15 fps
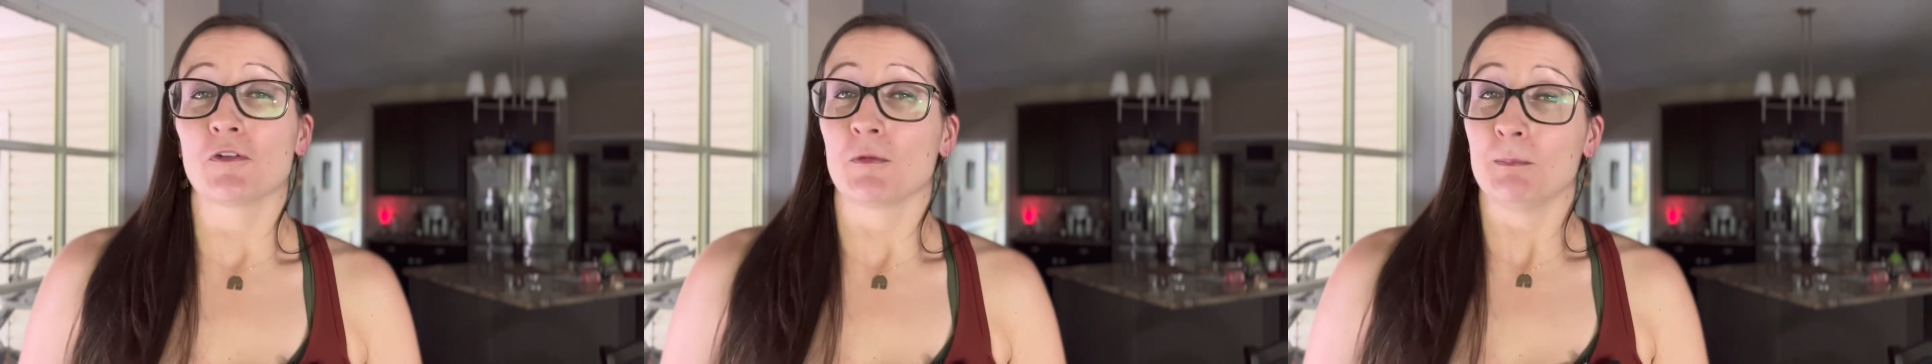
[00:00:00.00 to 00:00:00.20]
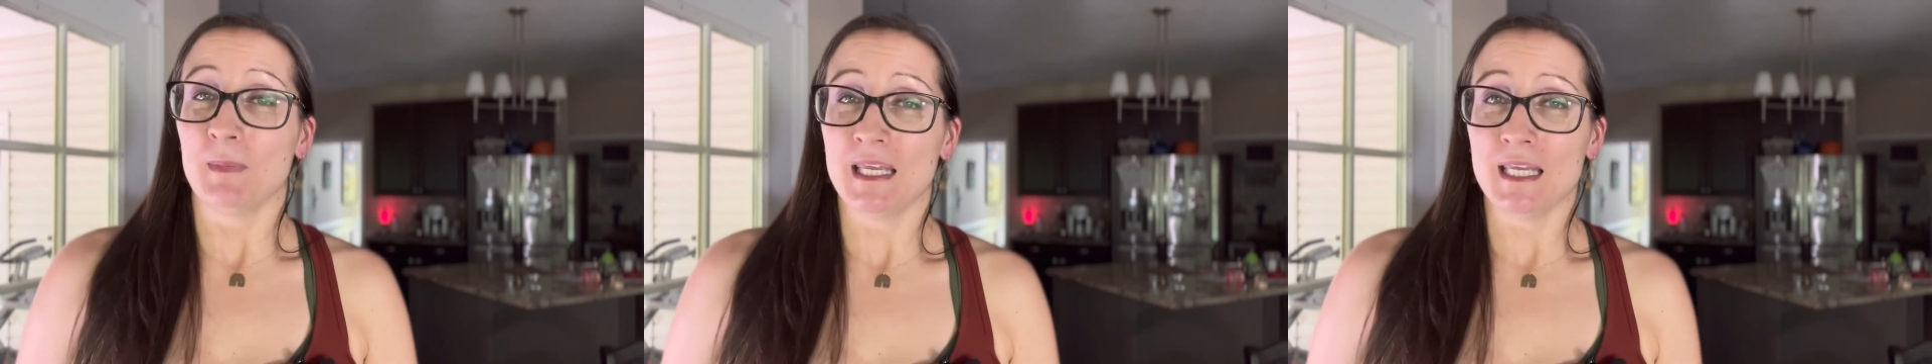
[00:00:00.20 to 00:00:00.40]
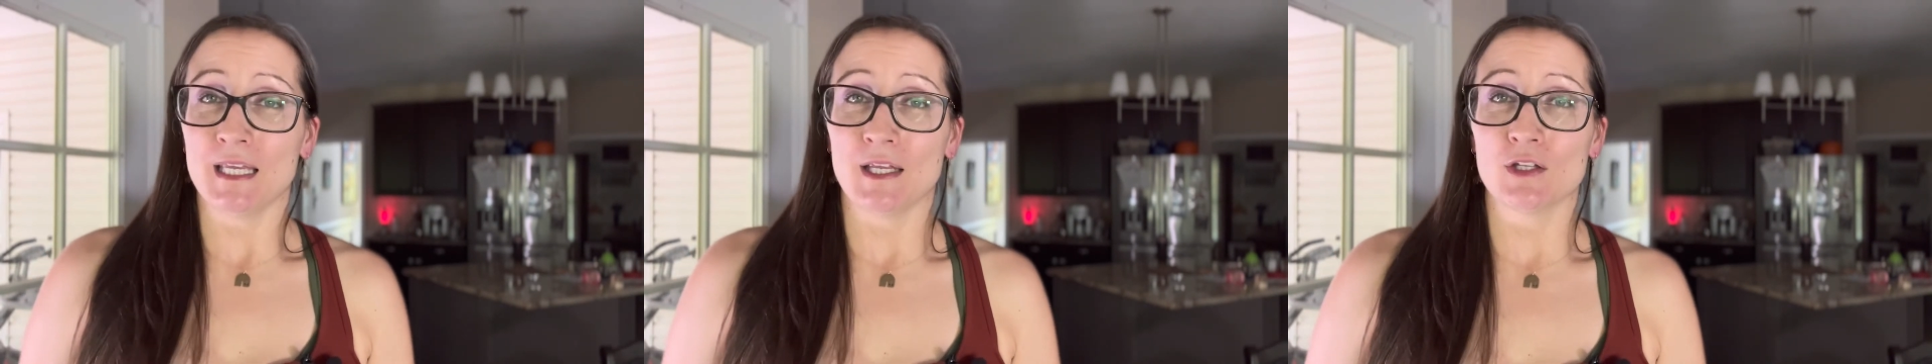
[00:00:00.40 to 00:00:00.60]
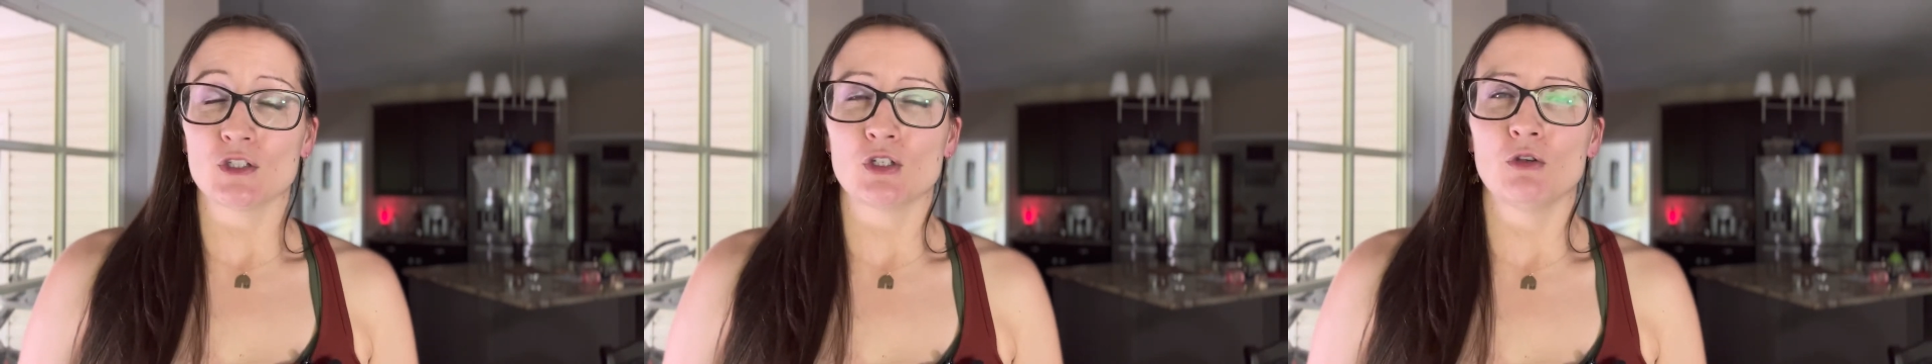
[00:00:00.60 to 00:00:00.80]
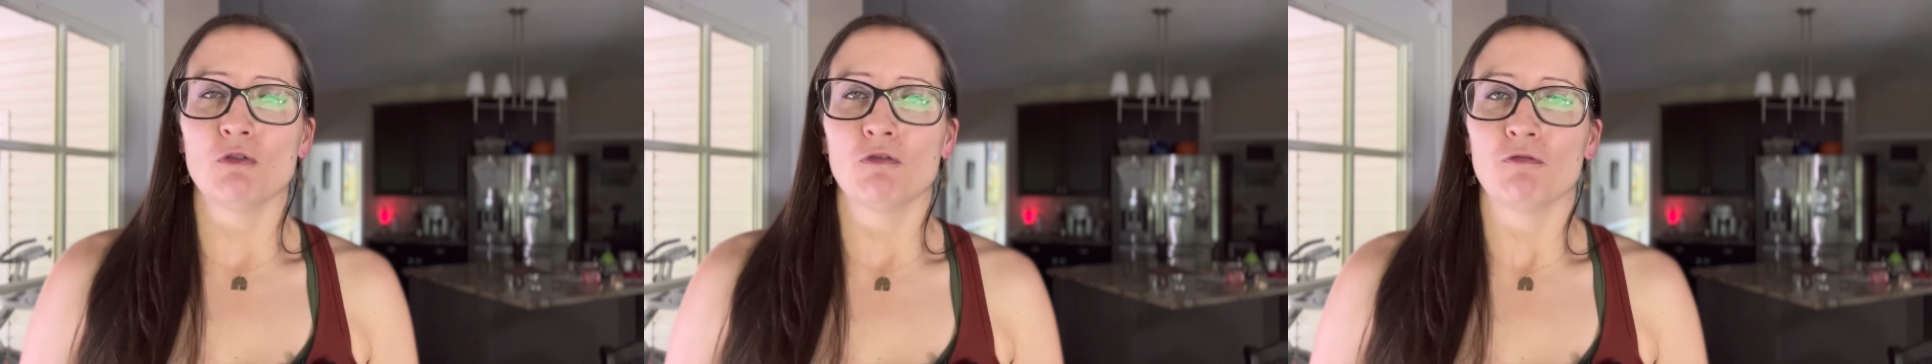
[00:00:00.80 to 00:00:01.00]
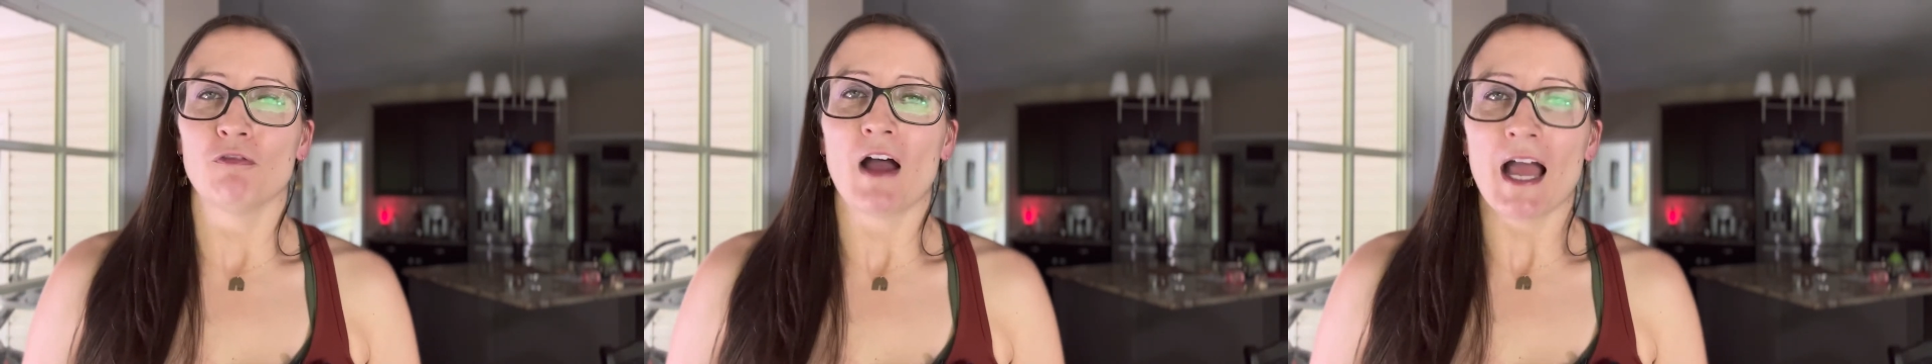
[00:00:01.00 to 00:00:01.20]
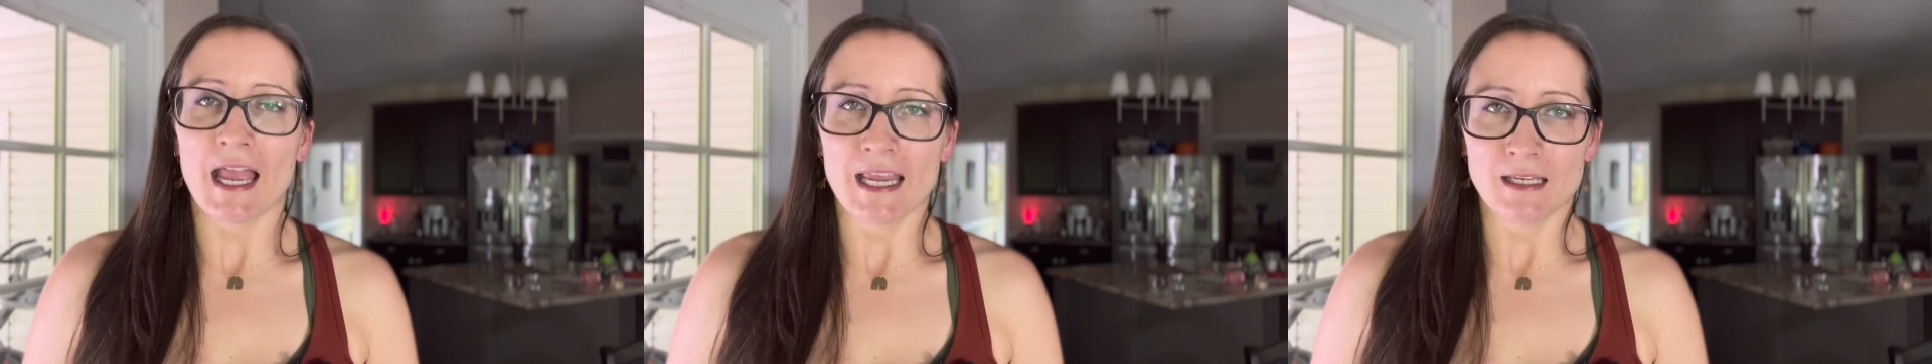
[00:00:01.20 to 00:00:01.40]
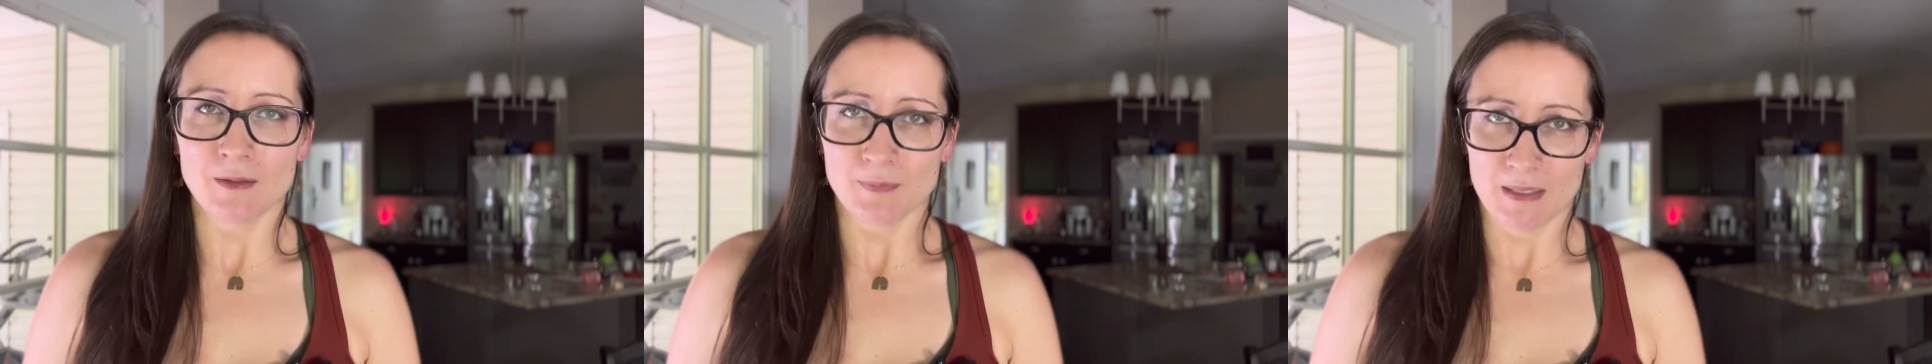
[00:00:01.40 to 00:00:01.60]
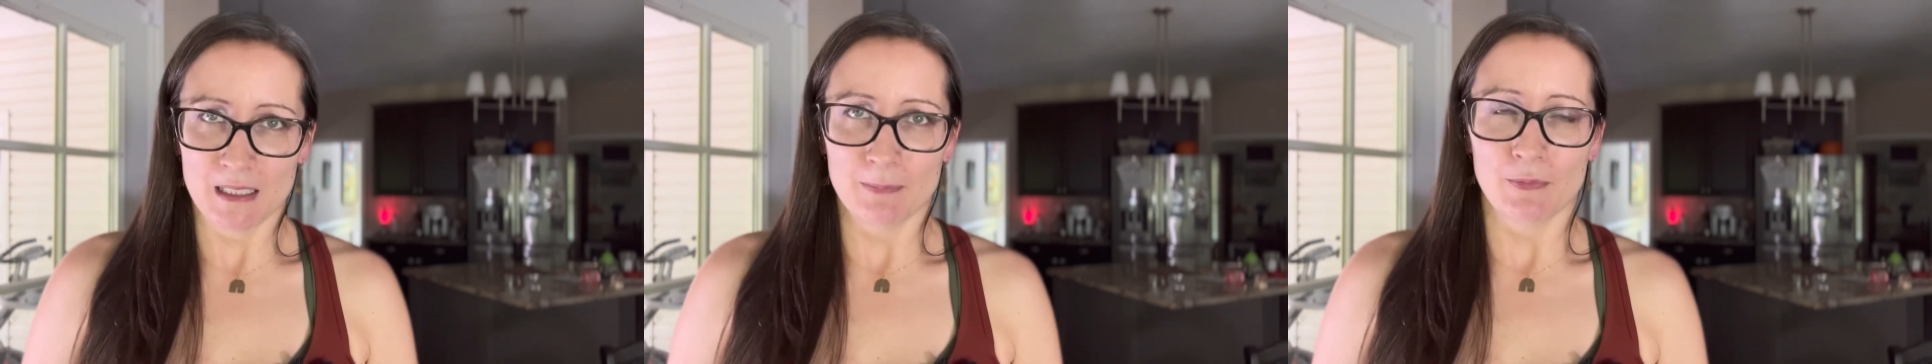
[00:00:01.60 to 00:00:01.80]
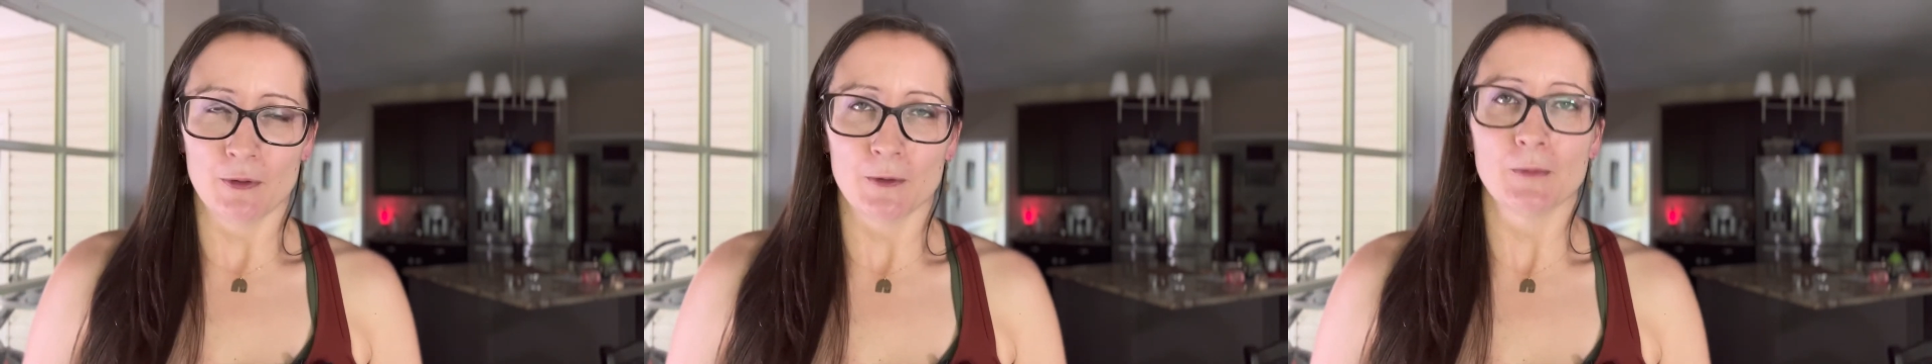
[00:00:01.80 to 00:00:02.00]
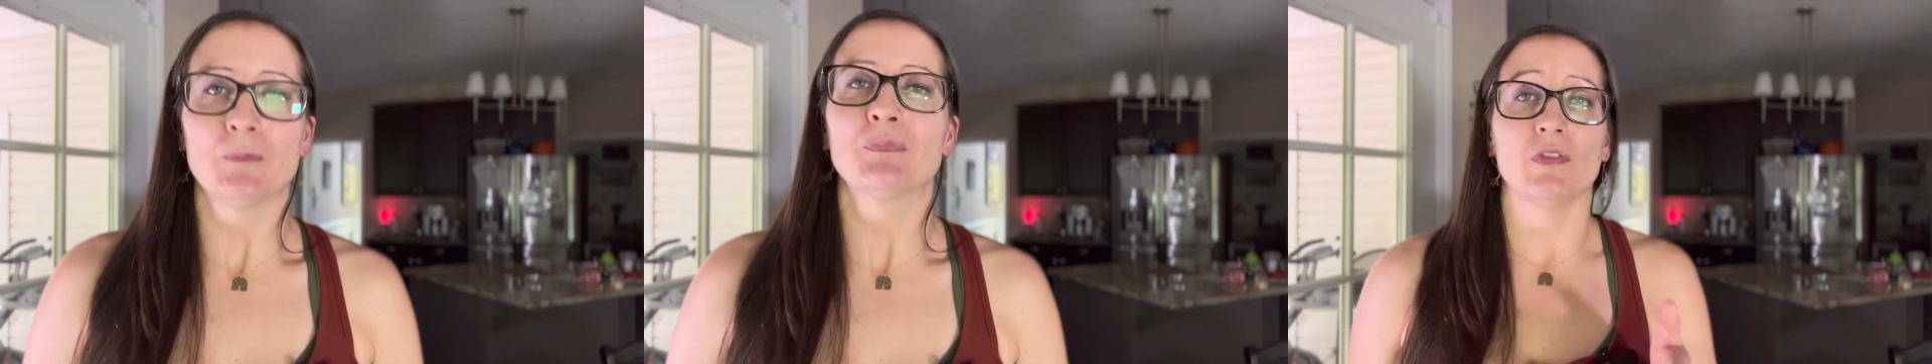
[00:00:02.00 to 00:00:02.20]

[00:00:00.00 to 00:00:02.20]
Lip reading: me to find people